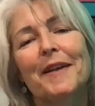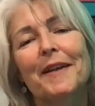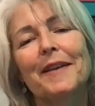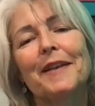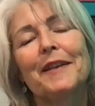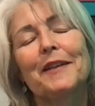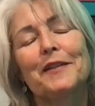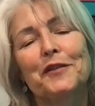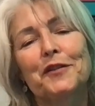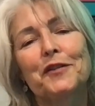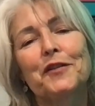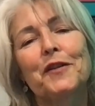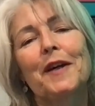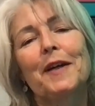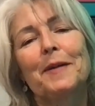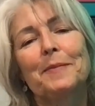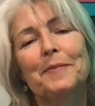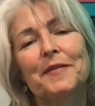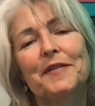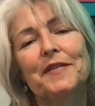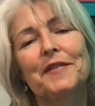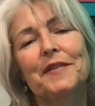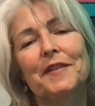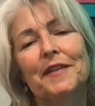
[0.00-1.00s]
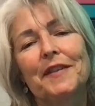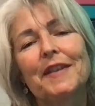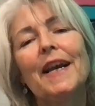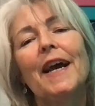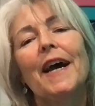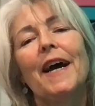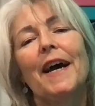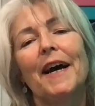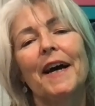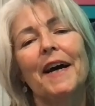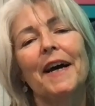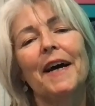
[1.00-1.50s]
trips.
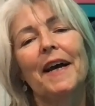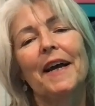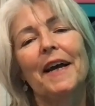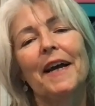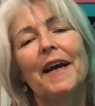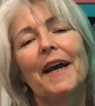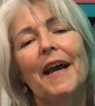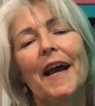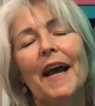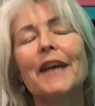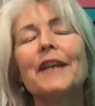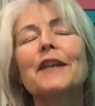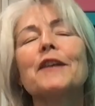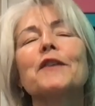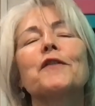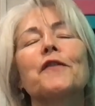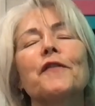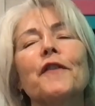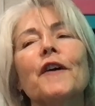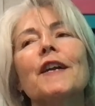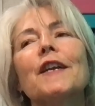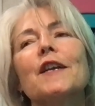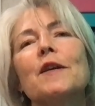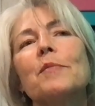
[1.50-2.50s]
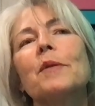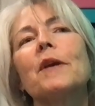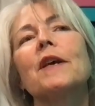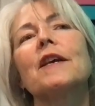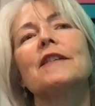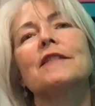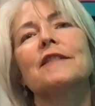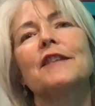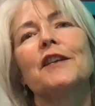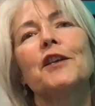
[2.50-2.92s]
Yeah. And it's funny because,